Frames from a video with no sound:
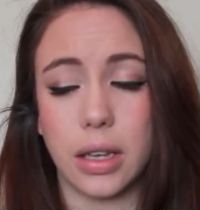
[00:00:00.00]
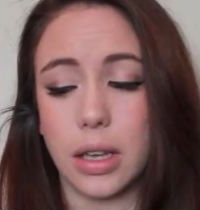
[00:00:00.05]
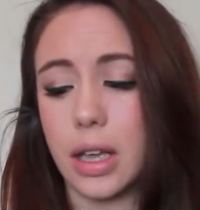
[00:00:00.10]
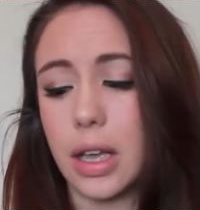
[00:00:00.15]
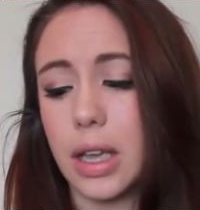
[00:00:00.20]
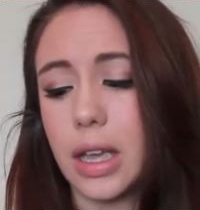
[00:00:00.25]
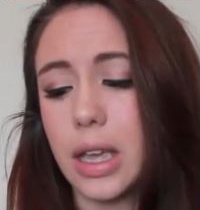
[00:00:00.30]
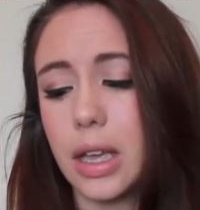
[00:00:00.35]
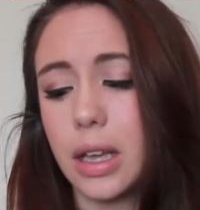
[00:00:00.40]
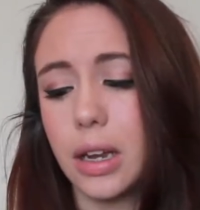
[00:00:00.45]
a
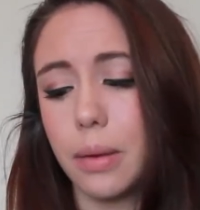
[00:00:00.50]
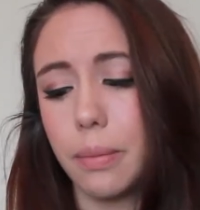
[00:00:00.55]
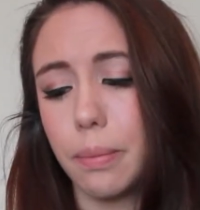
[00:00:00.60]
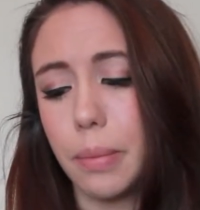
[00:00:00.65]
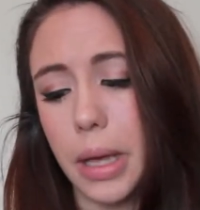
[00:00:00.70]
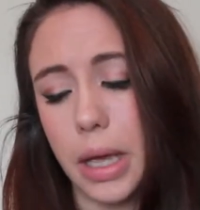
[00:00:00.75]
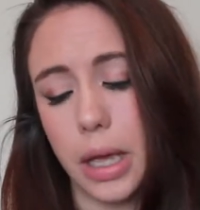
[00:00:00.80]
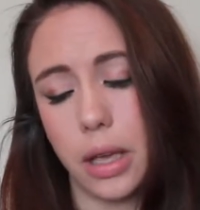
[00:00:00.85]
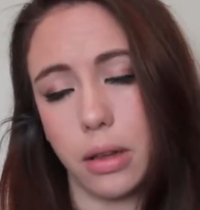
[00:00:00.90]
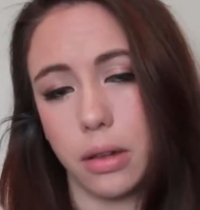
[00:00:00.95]
heal and
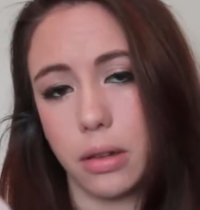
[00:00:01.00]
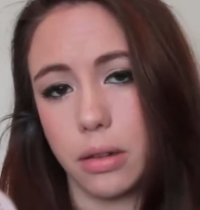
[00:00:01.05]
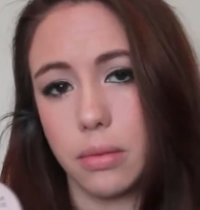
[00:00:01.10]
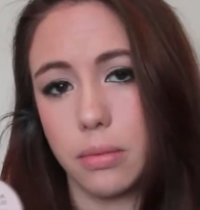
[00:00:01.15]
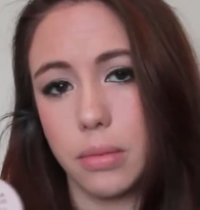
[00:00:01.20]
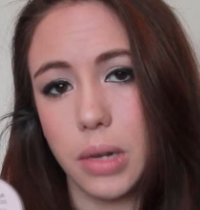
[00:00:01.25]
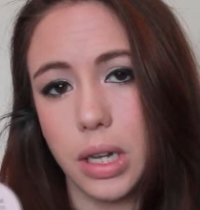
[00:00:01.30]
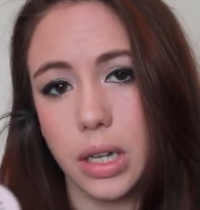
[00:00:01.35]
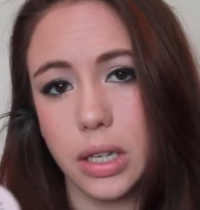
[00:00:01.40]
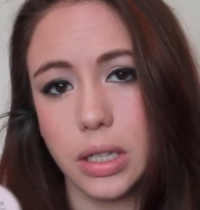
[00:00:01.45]
peel
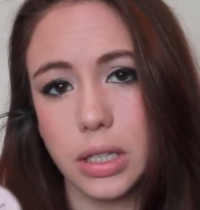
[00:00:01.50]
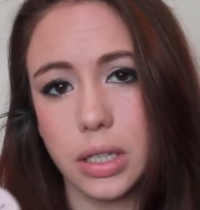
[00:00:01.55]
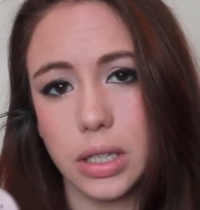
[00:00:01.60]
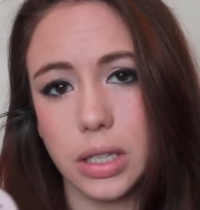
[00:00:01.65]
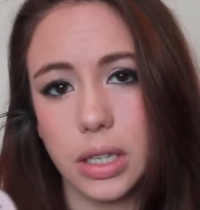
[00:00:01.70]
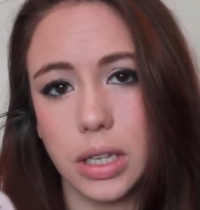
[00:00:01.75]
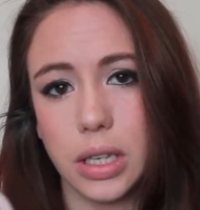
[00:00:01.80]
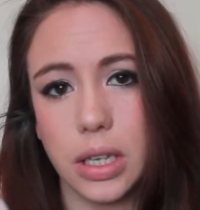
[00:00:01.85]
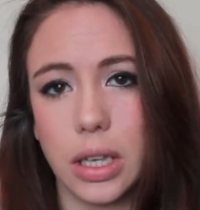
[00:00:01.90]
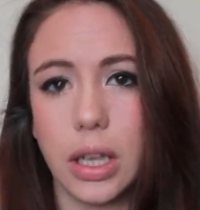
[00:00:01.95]

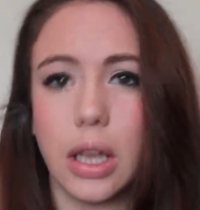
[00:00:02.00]
mask.